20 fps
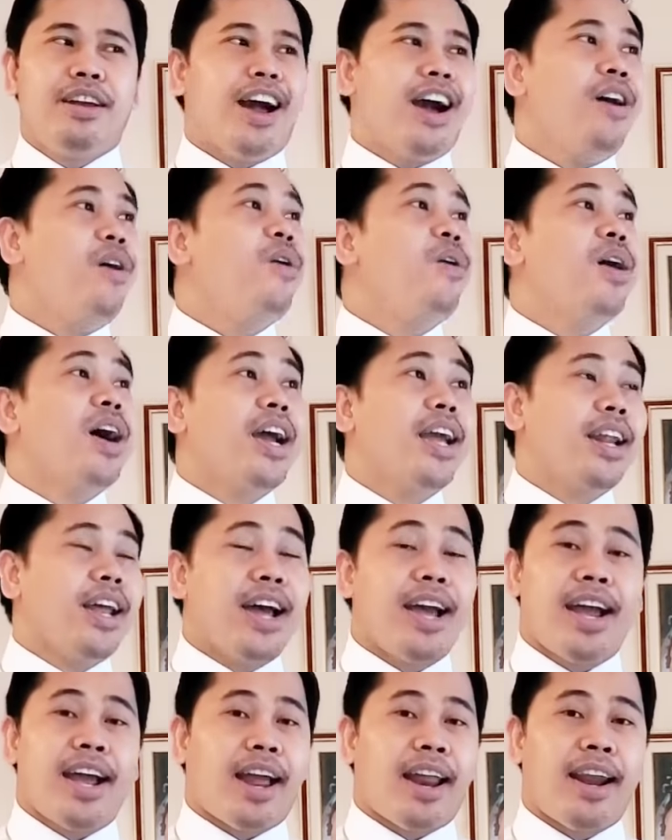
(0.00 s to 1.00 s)
Oh, I,
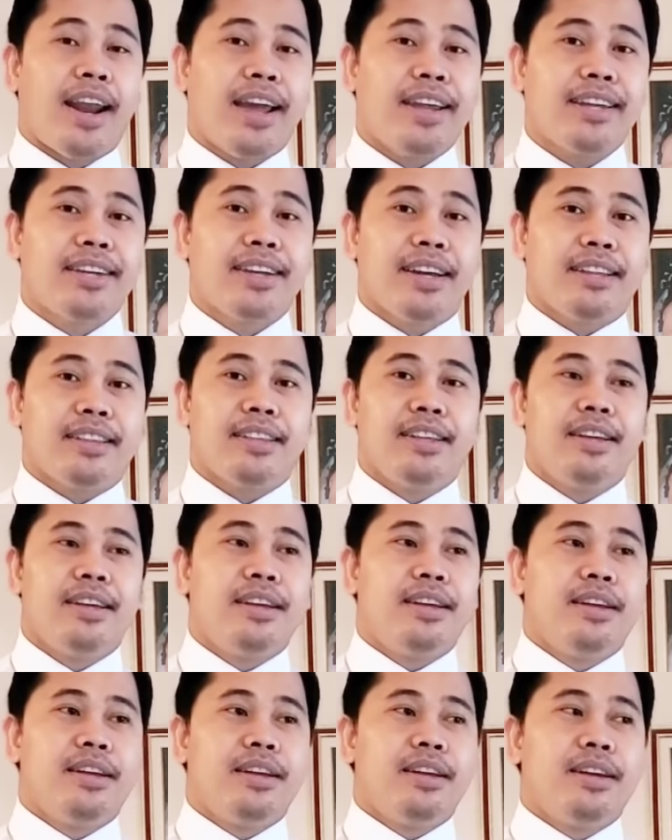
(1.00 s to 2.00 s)
I, I like that.
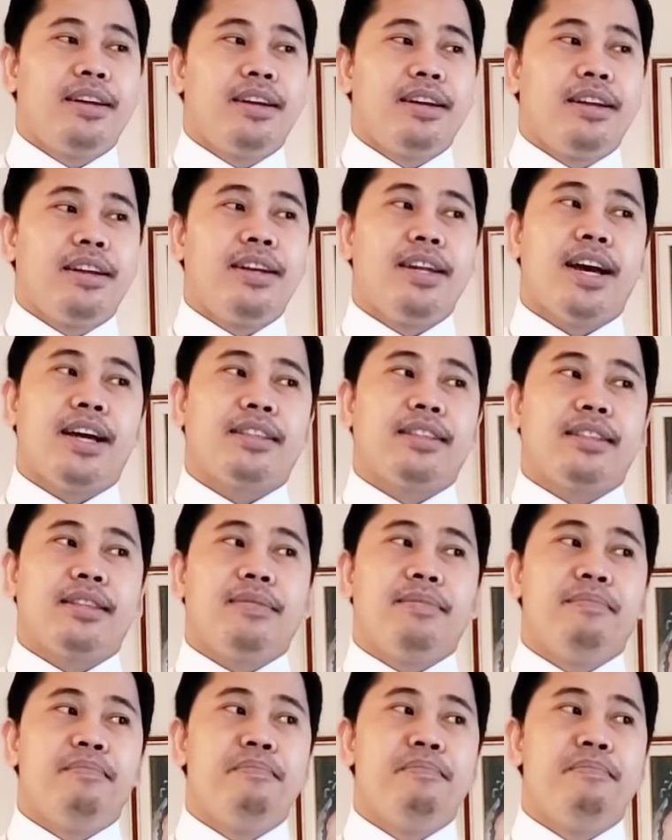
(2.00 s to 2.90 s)
That